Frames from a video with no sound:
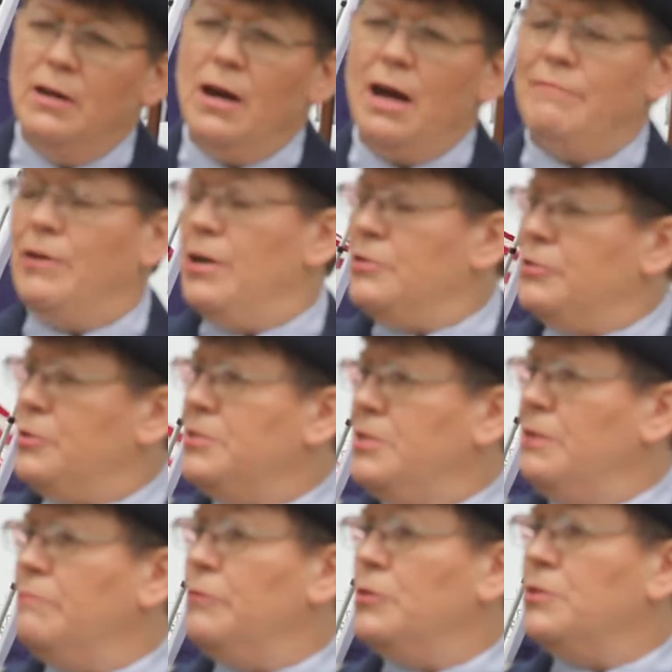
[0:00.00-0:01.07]
I've also
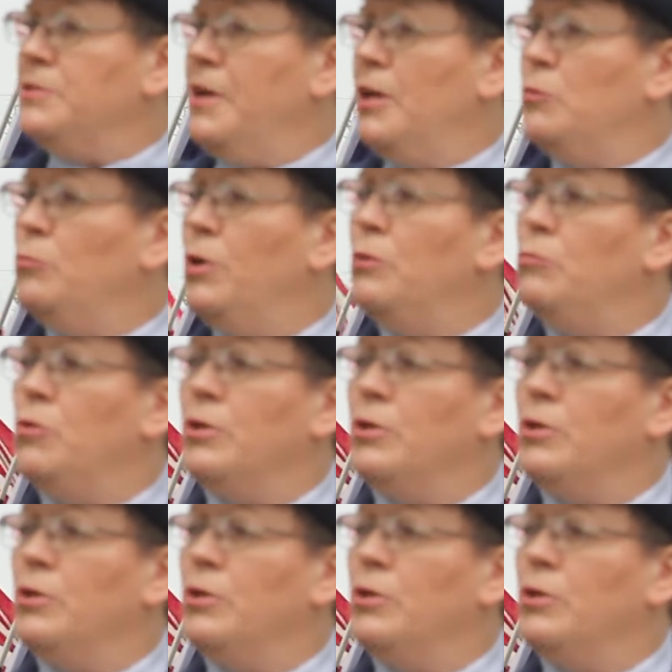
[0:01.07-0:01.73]
seen firsthand what